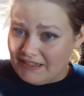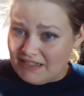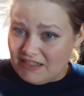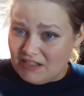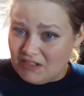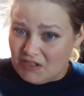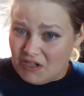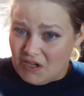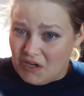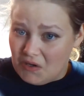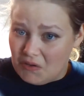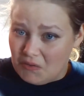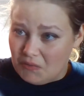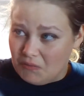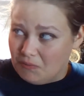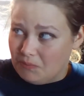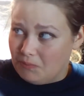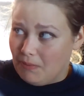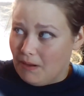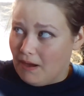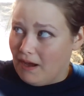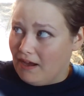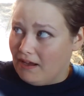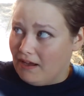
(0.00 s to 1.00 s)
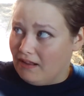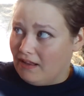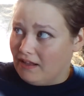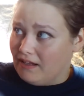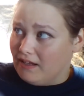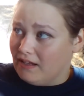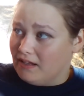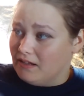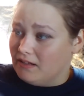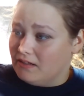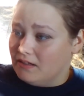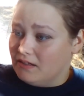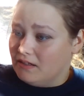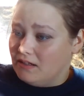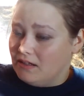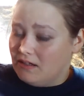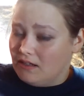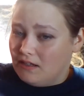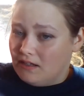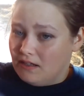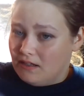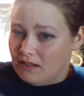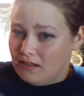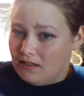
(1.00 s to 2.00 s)
this to go by like a
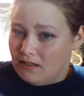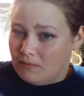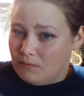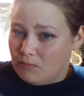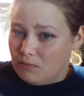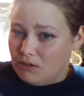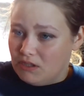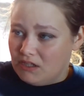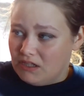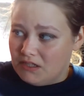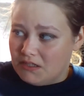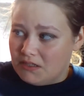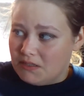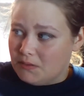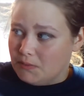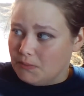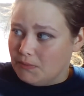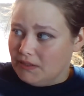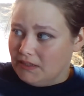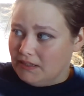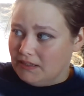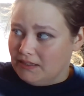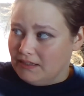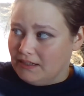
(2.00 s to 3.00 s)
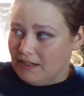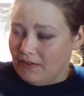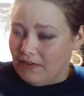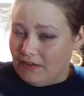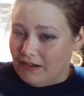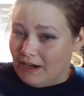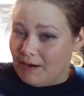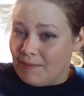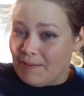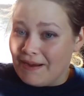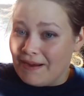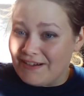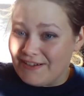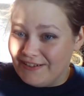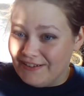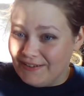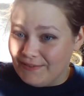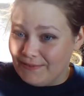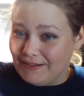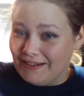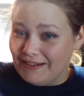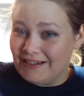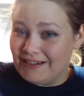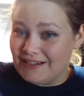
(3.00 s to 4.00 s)
breeze, really, now that I'm actually
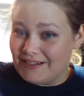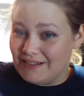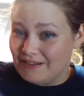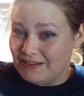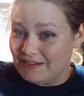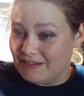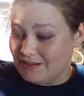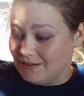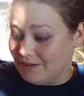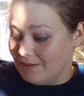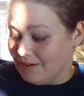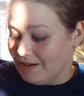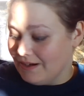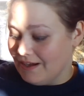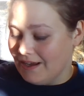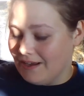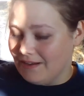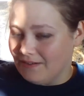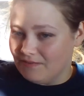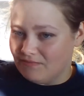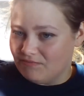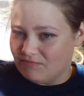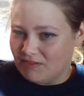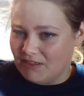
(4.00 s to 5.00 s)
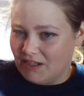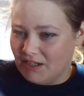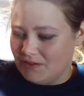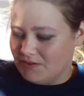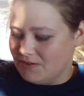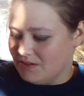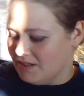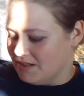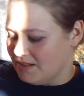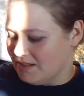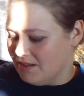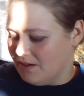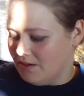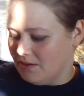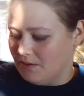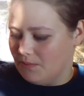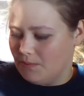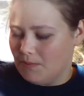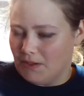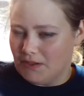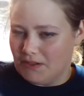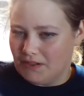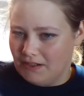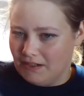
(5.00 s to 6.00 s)
really into the story. I closed this other
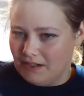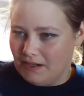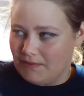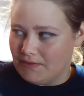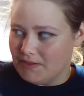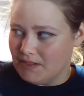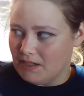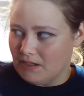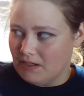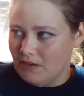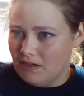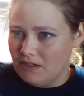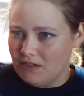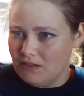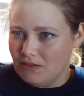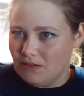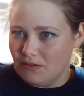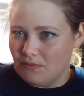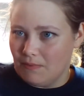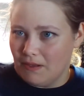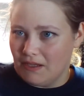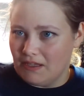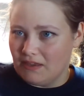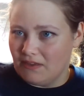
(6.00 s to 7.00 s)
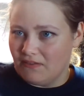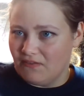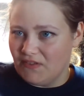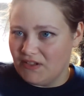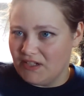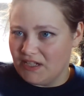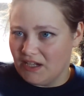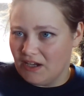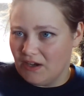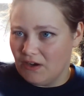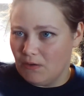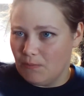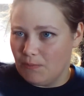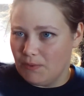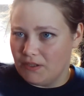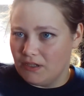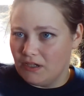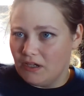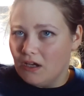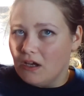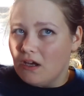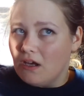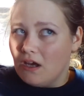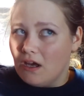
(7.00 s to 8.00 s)
one and I was like, I should make the video, but
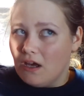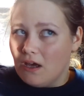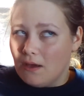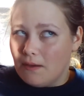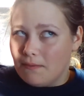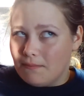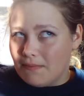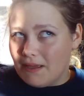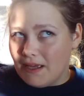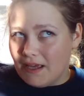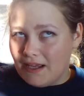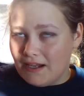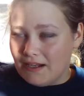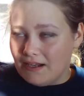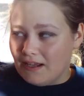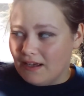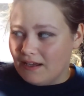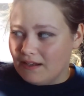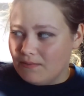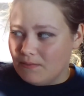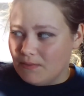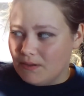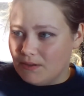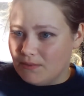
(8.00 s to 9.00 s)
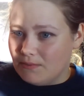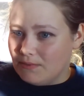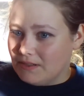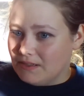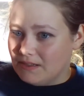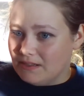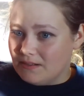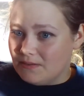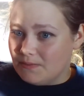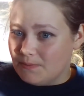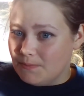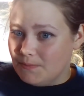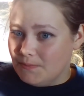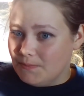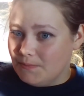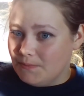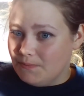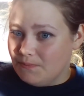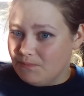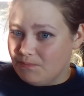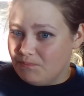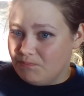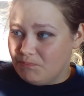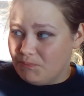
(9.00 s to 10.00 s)
man, I want to read this
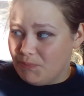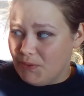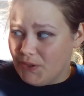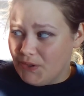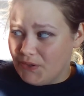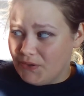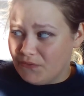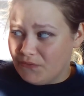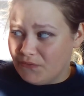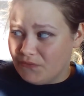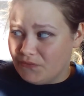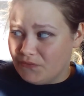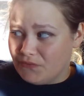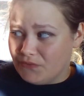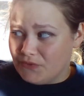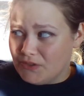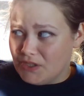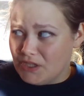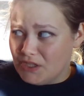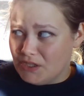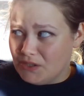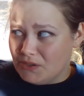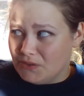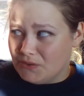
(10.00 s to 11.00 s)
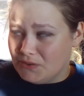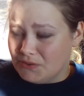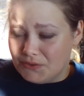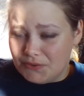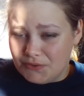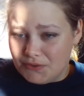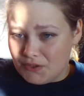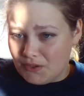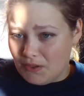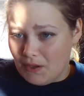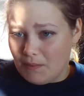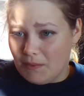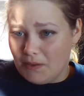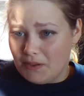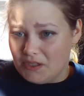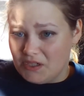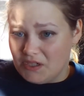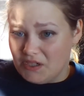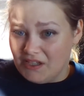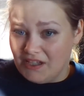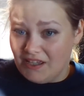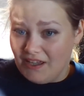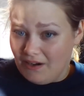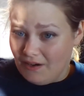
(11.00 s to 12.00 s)
book too, so I'm going to
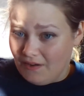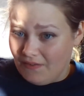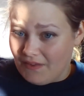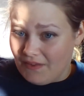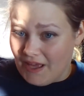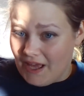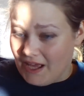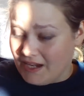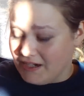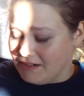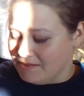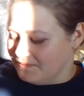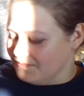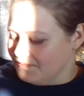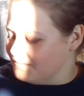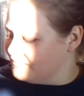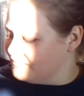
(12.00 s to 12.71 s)
get on that.